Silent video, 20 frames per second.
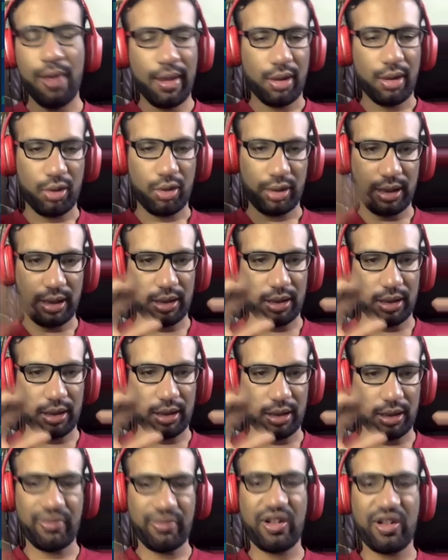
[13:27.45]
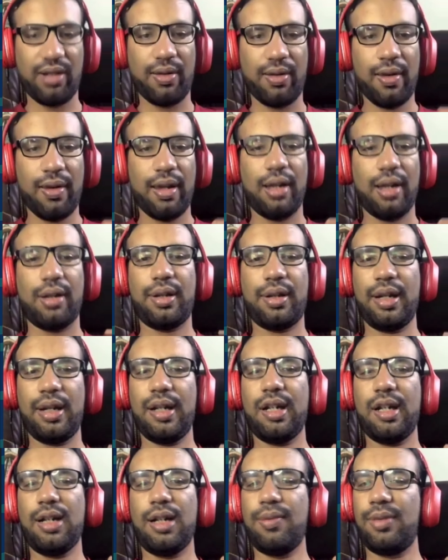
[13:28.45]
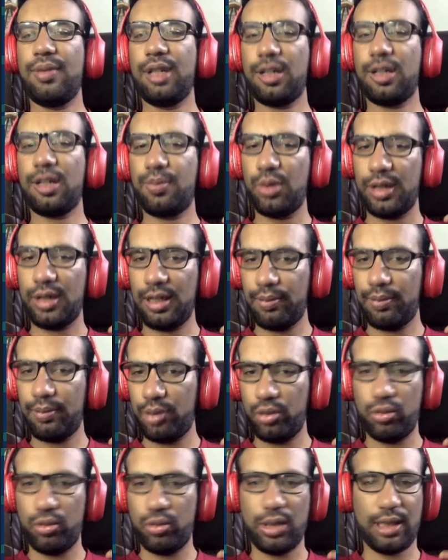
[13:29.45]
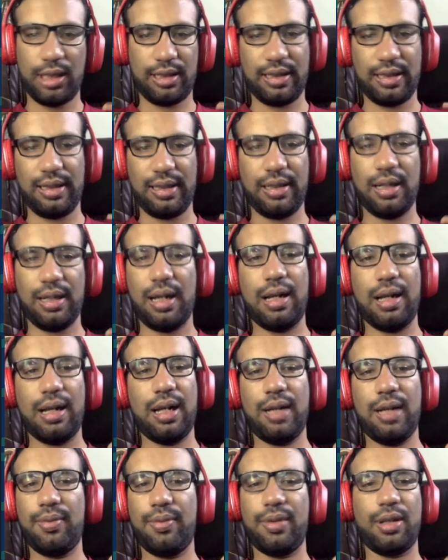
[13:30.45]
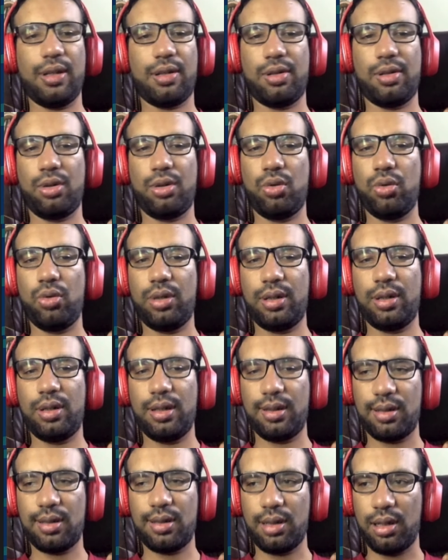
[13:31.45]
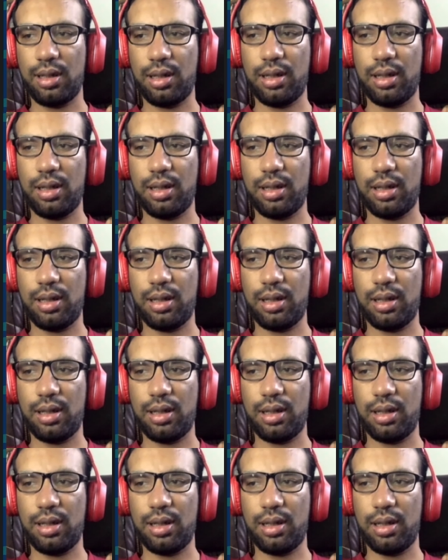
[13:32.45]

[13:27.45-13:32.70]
So there is no difference. Instead of just putting blue or green, I have just used this